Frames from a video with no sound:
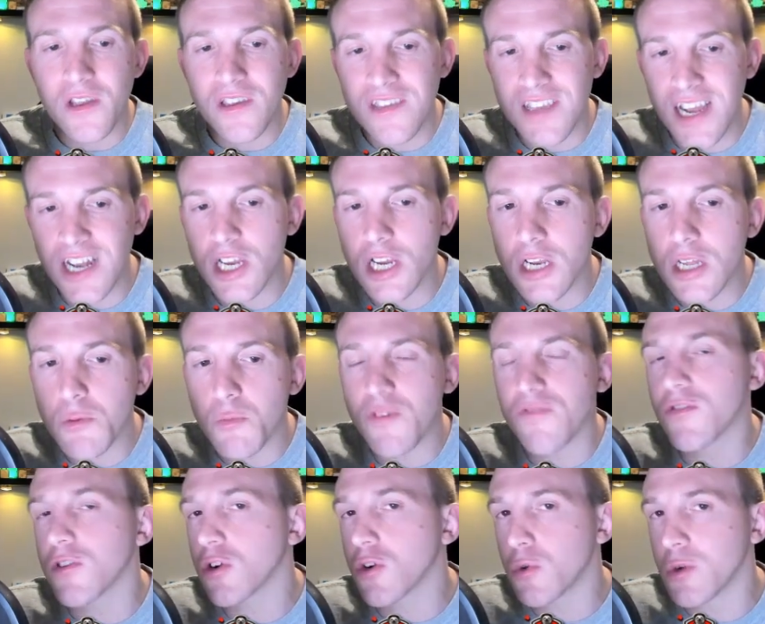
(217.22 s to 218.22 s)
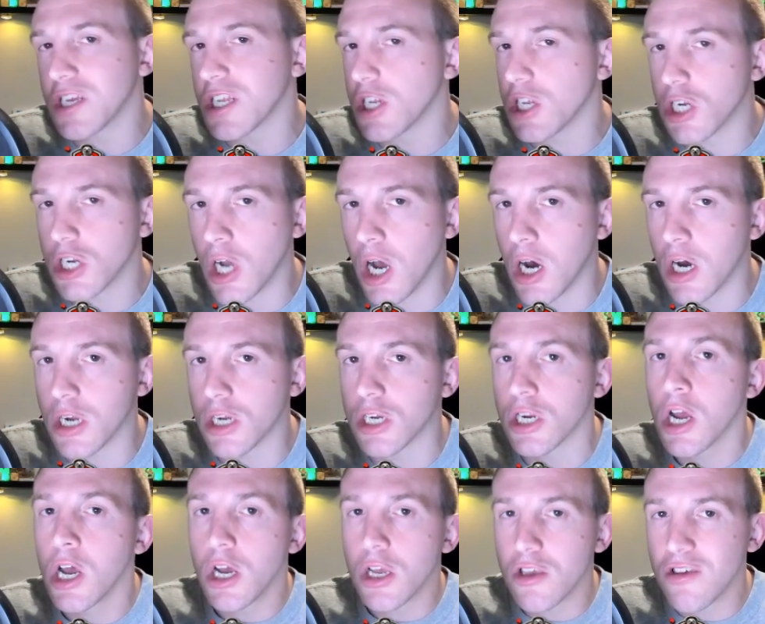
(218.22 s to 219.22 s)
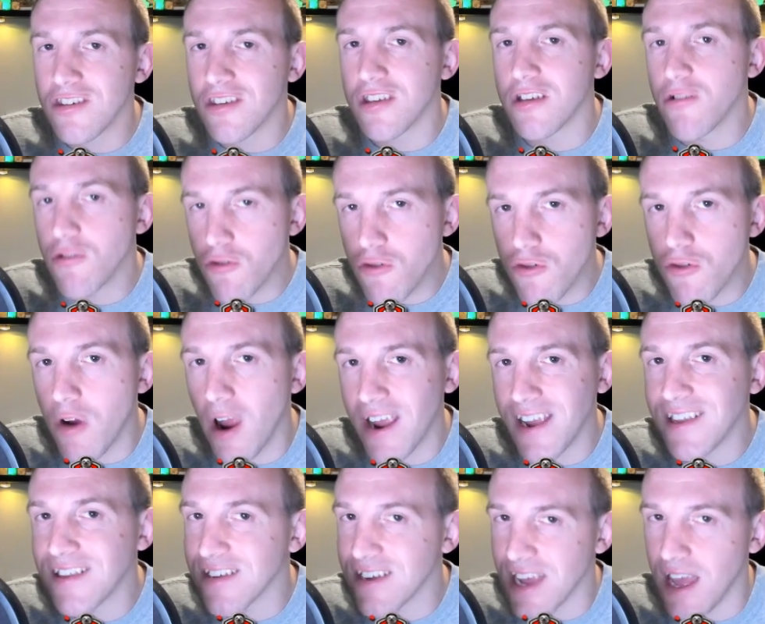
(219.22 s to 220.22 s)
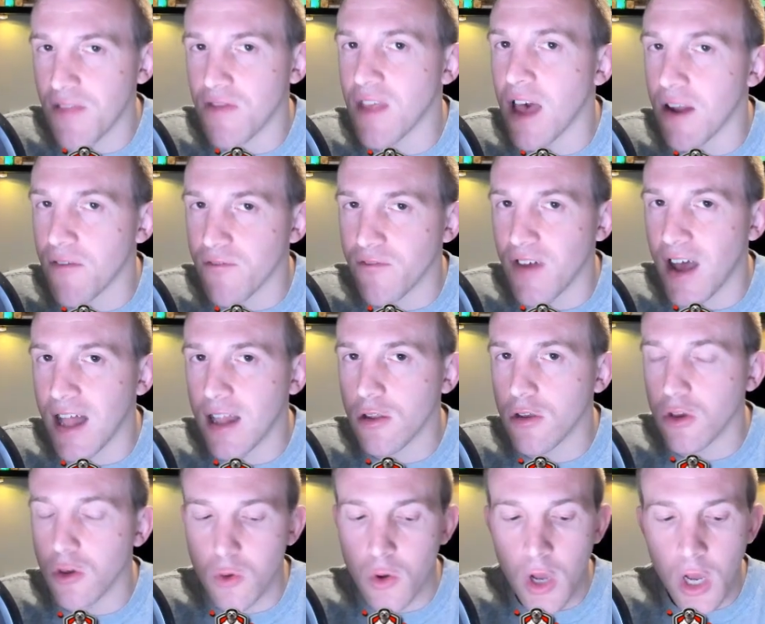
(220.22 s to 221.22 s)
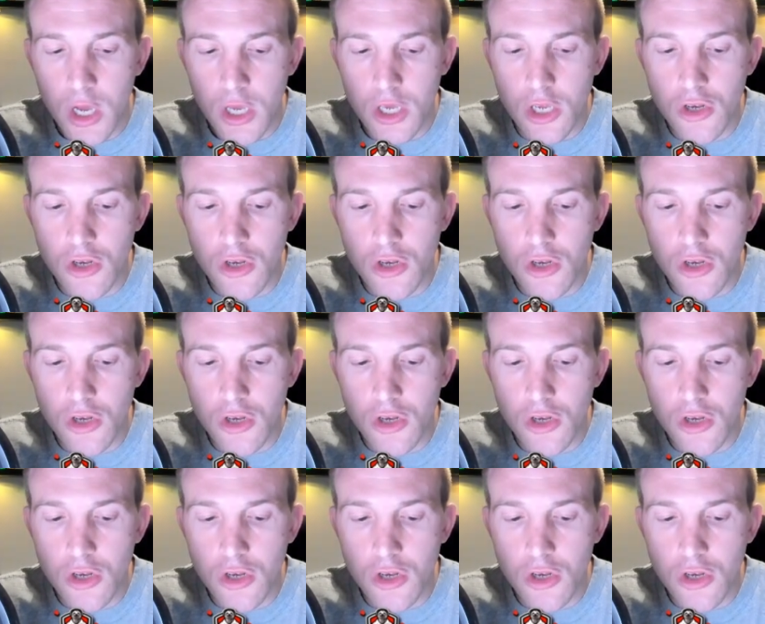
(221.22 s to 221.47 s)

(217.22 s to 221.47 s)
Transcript: but essentially with the Queen Charge, you're still trying to get that value.